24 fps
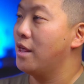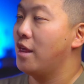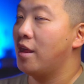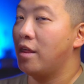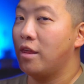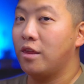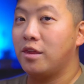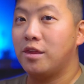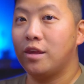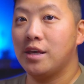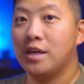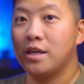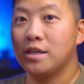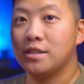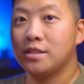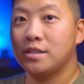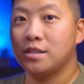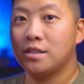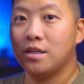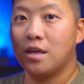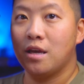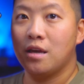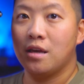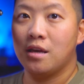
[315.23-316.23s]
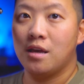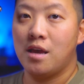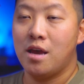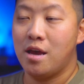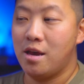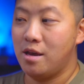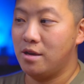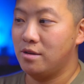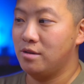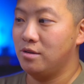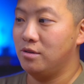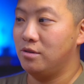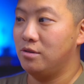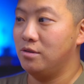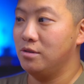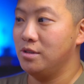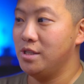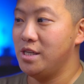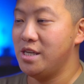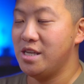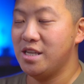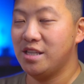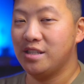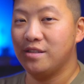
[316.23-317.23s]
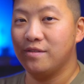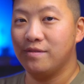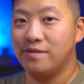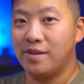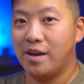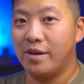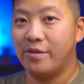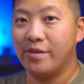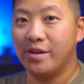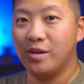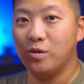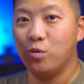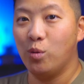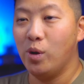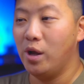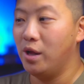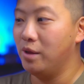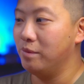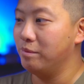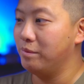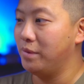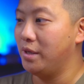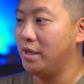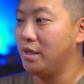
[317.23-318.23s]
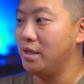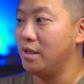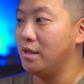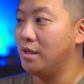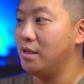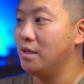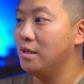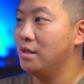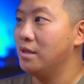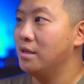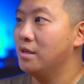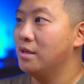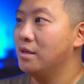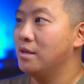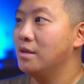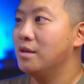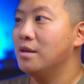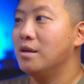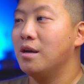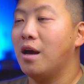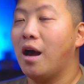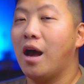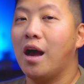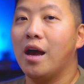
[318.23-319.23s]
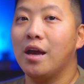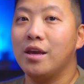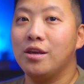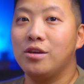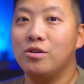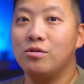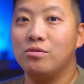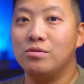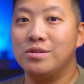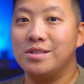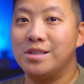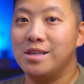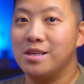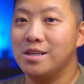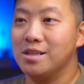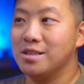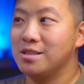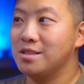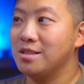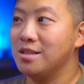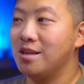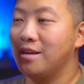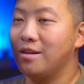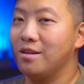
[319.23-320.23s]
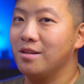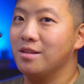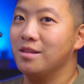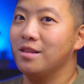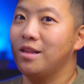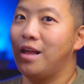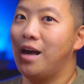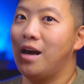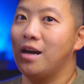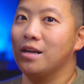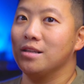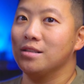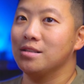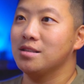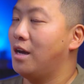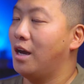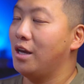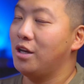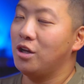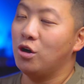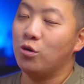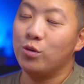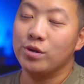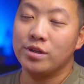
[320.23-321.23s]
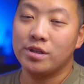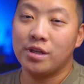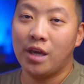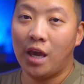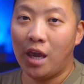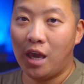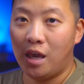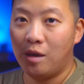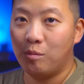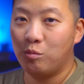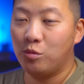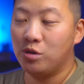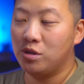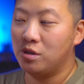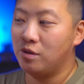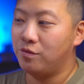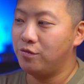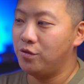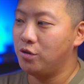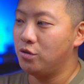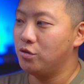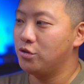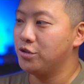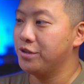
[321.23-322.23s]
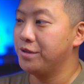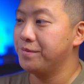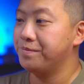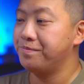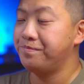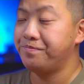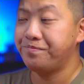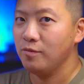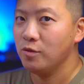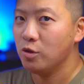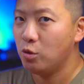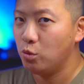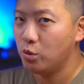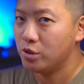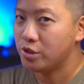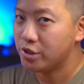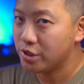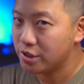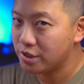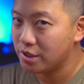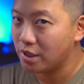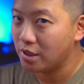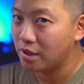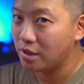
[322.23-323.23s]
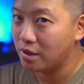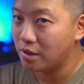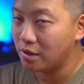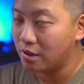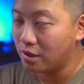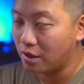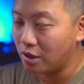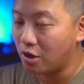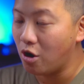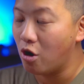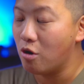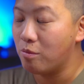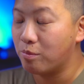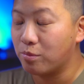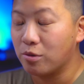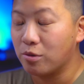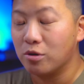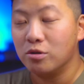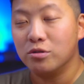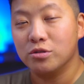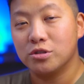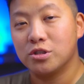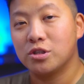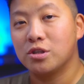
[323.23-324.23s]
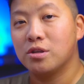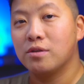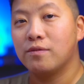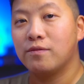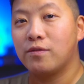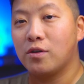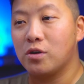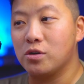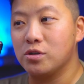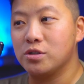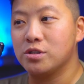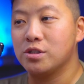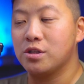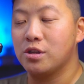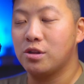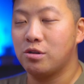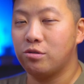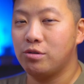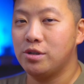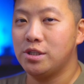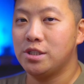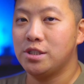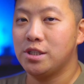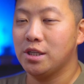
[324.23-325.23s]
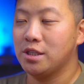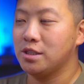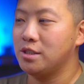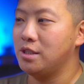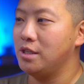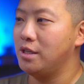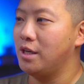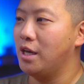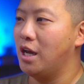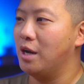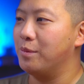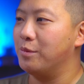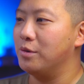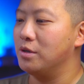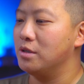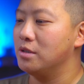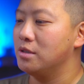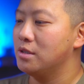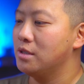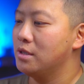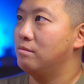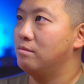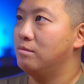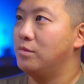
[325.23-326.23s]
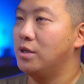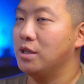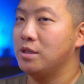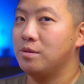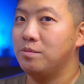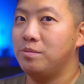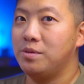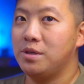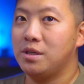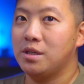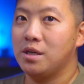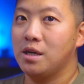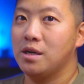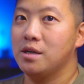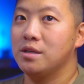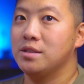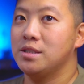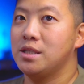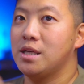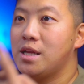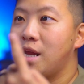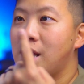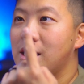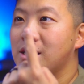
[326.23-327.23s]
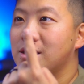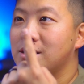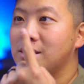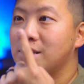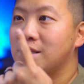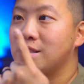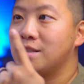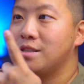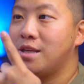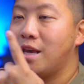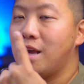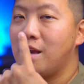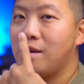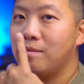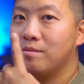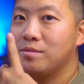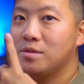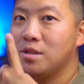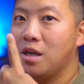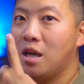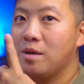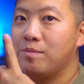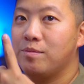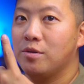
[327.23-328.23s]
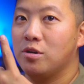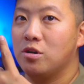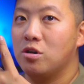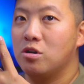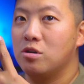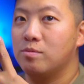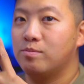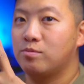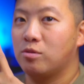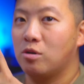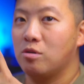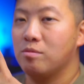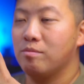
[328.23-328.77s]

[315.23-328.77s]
this handle is very well made. I use this a lot. I know it came with the Fusion, which is a GoPro's first 360 camera, but because it has the same type of GoPro